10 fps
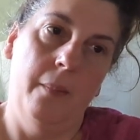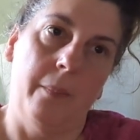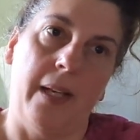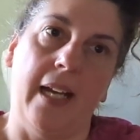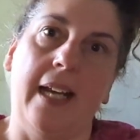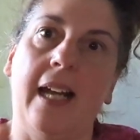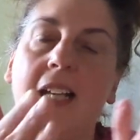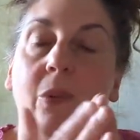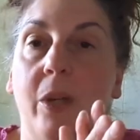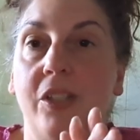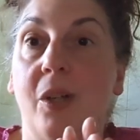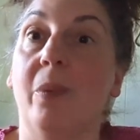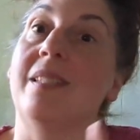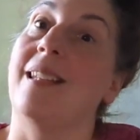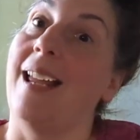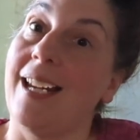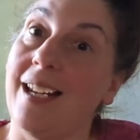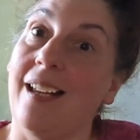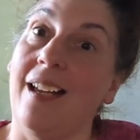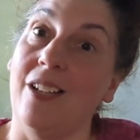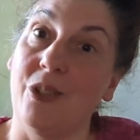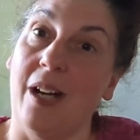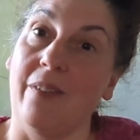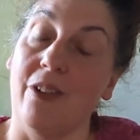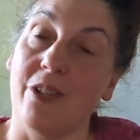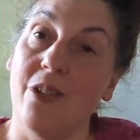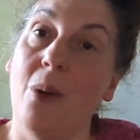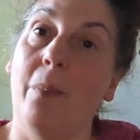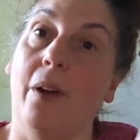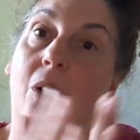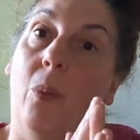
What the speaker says: But I kind of wish it was like a traveler's notebook,